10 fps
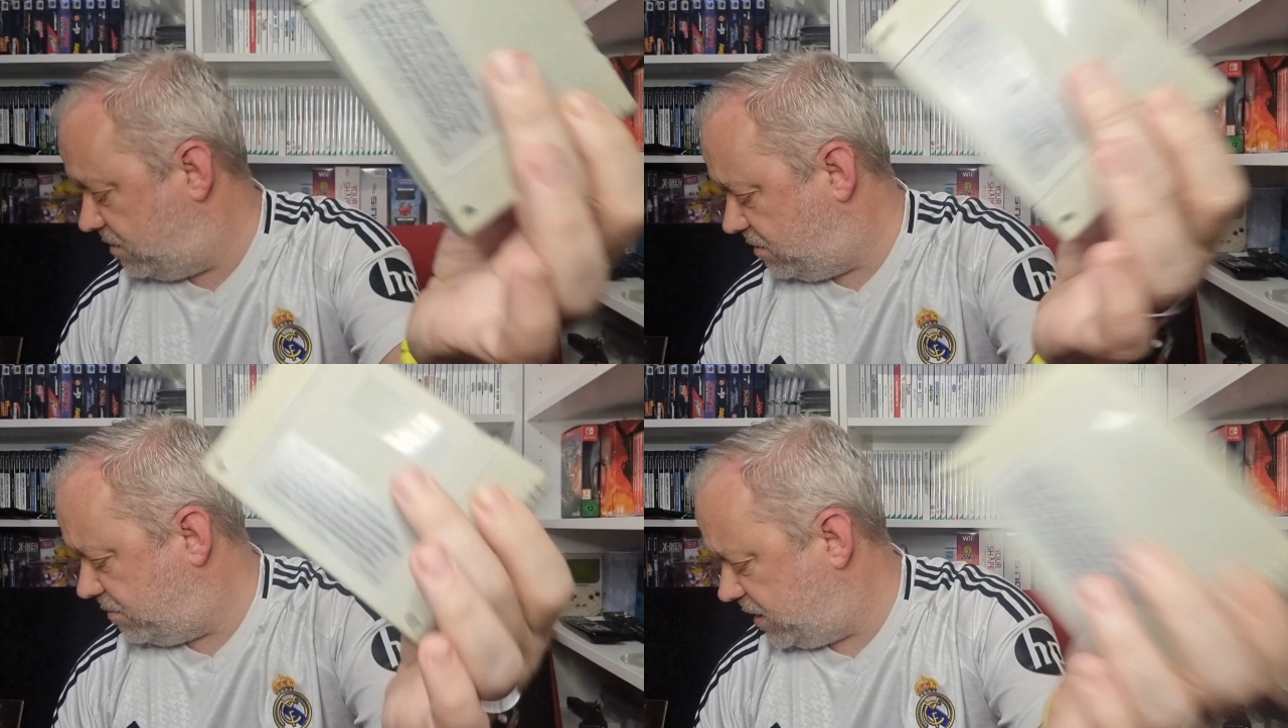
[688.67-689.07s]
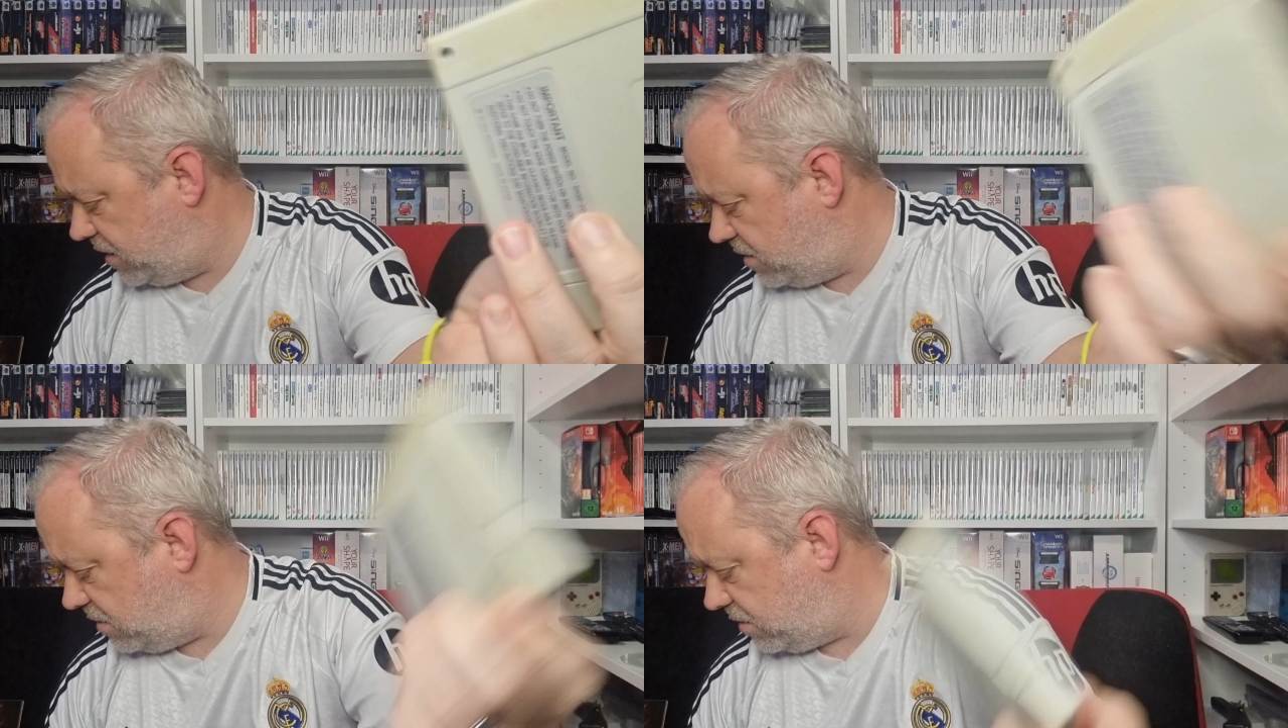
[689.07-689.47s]
and
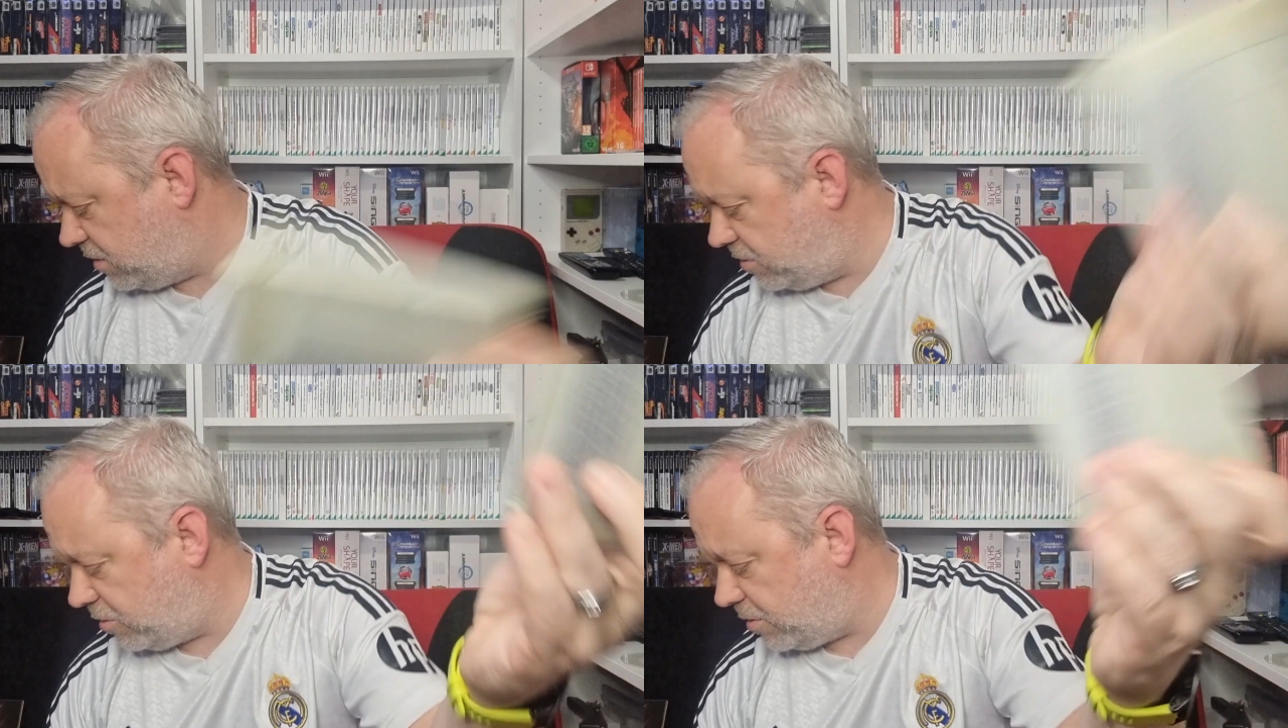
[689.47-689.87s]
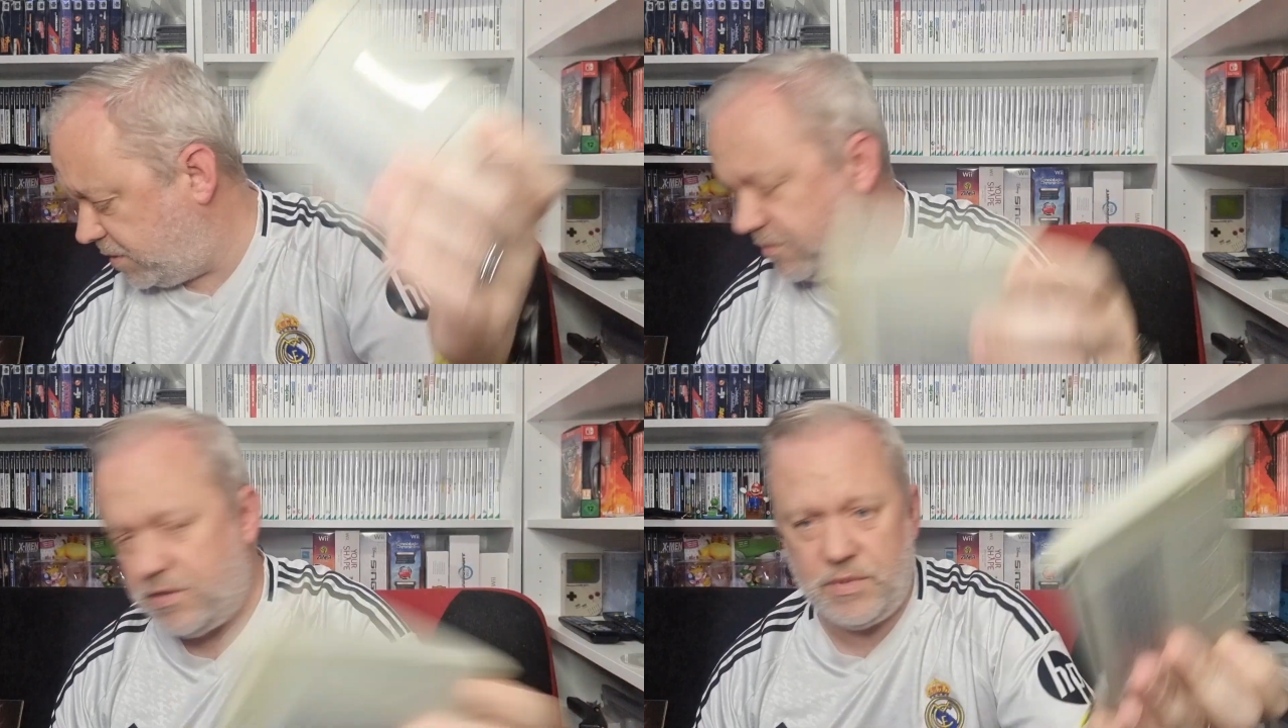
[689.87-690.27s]
making it a good
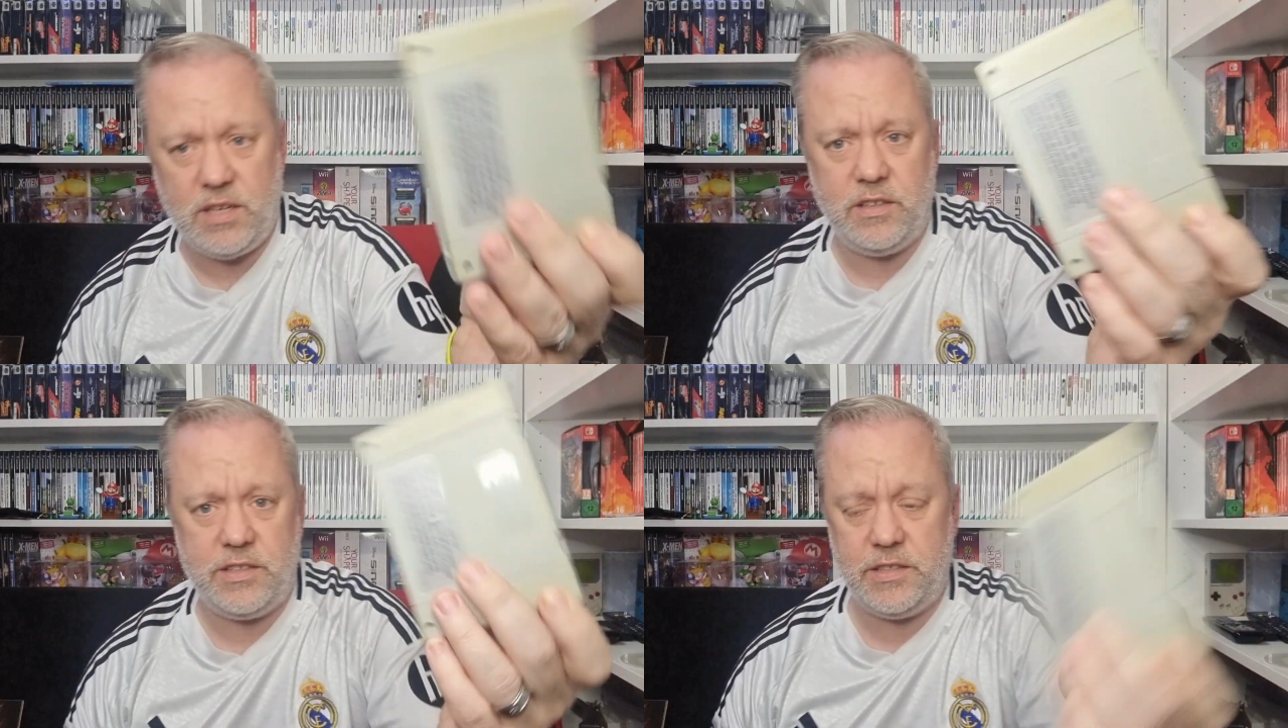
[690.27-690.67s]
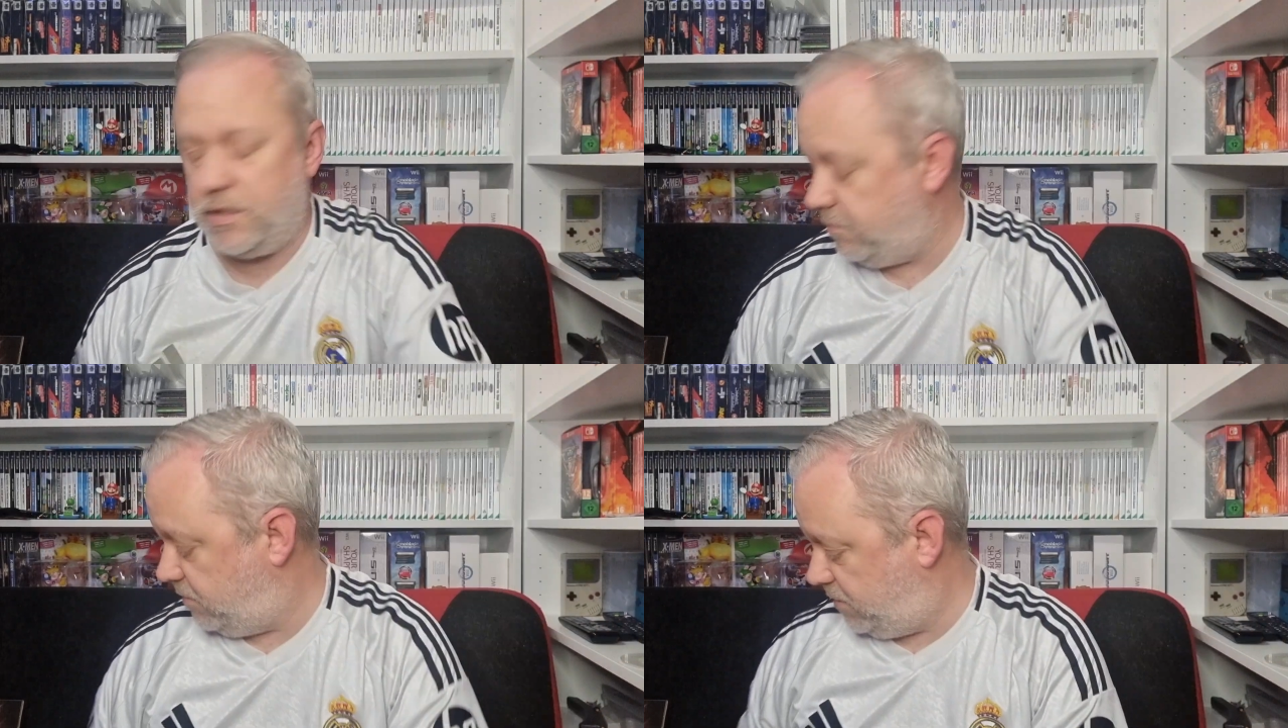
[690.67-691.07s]
copy of something. I
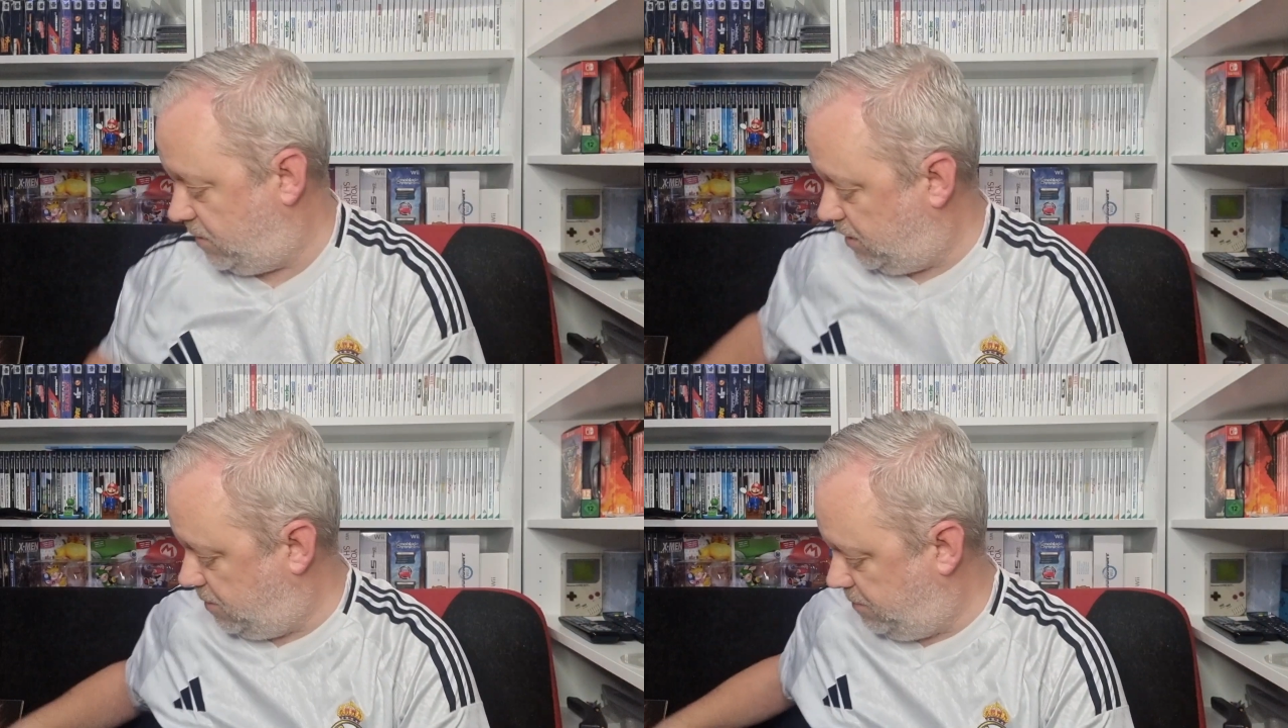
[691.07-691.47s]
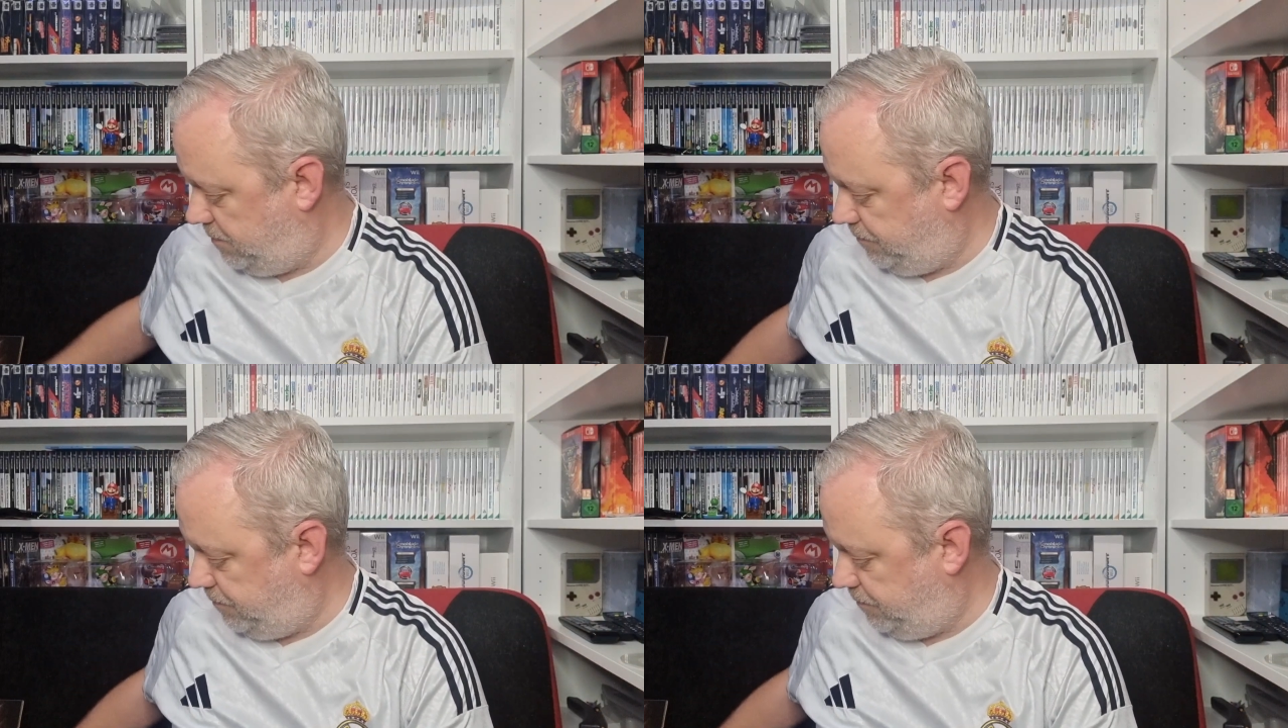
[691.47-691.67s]
don't know.